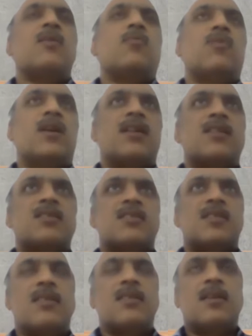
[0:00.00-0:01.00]
We can
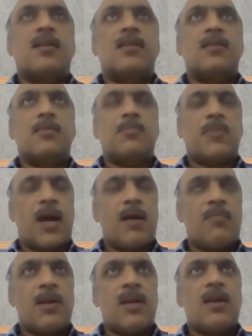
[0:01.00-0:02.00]
strengthen the
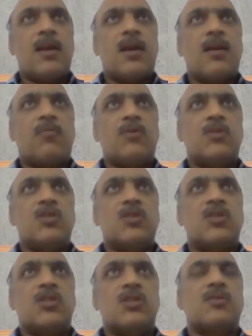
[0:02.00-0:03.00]
primary care
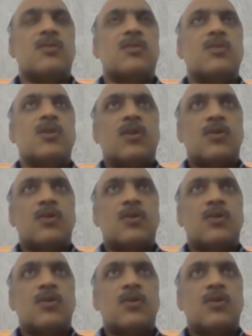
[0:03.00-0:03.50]
physicians